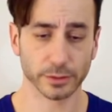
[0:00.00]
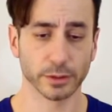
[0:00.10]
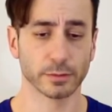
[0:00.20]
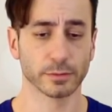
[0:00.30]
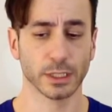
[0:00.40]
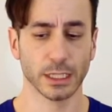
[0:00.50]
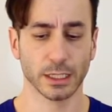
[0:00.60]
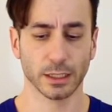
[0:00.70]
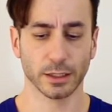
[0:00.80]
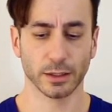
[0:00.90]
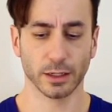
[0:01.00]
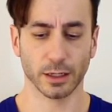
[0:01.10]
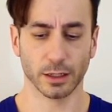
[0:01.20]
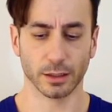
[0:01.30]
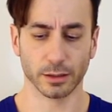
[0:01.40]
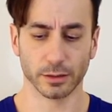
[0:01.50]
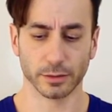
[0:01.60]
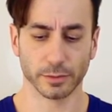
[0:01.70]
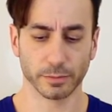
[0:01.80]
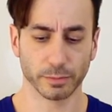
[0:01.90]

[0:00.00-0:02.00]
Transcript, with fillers: Don't uh,